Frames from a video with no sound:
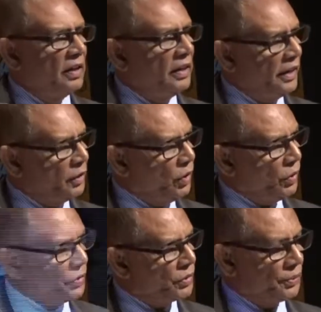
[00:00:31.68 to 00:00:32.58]
Here it
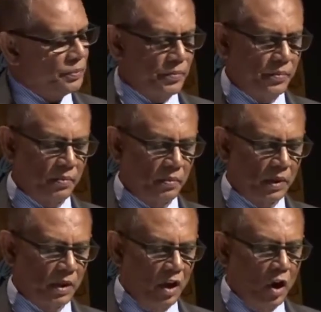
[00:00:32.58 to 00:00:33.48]
goes.
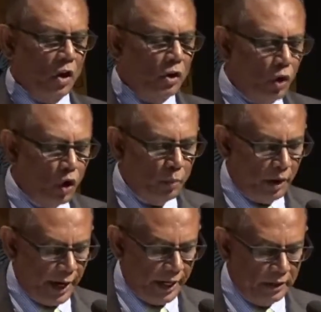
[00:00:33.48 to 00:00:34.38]
No
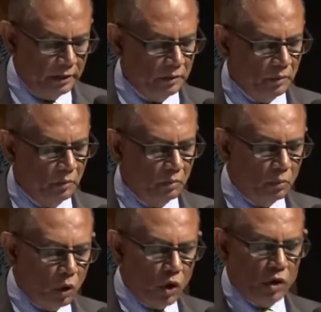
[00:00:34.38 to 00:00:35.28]
brain
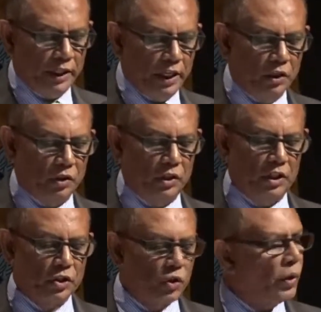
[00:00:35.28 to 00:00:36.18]
born into
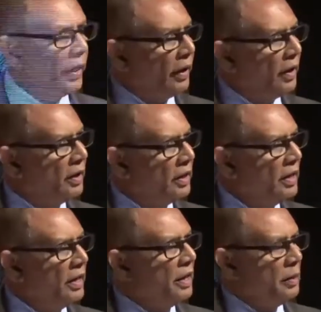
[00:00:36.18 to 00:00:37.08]
this soil
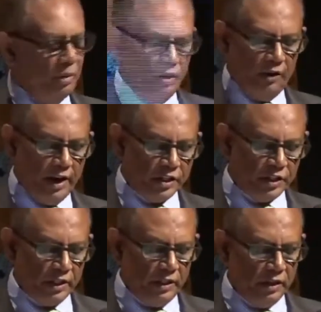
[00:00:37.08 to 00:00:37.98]
be
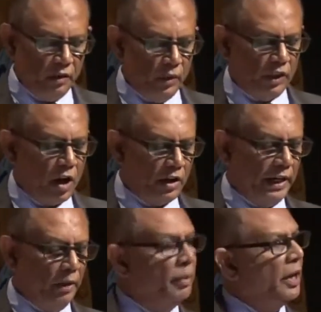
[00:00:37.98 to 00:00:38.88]
wasted
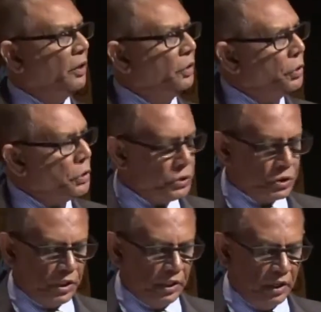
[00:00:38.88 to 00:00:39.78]
without it being
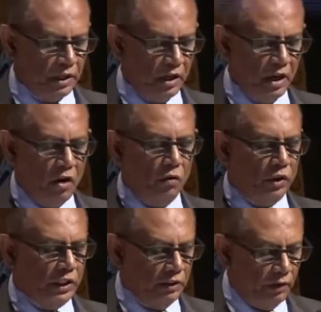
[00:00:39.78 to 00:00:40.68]
used
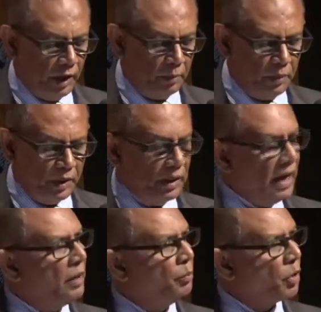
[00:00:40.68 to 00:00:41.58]
for the development
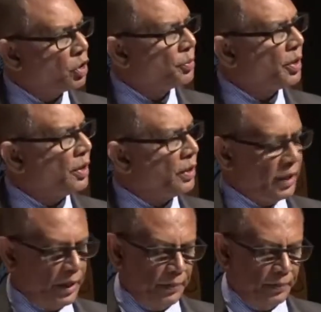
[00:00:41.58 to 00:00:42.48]
and
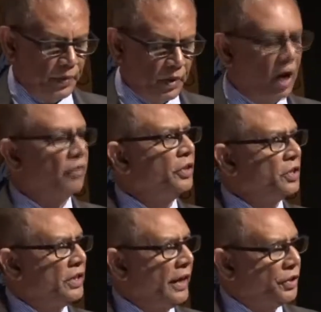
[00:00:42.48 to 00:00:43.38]
prosperity of
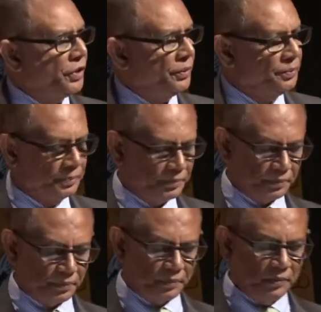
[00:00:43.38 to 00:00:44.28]
this nation.
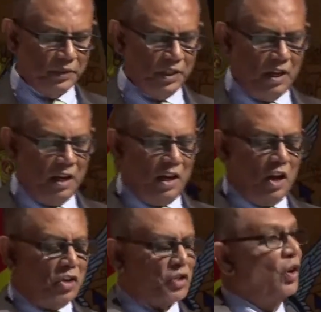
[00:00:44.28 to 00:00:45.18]

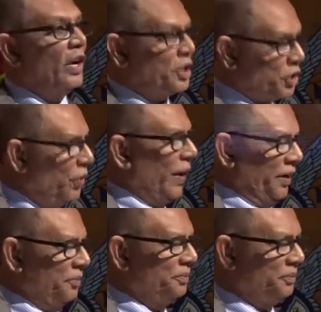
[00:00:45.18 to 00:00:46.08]
So let's do it.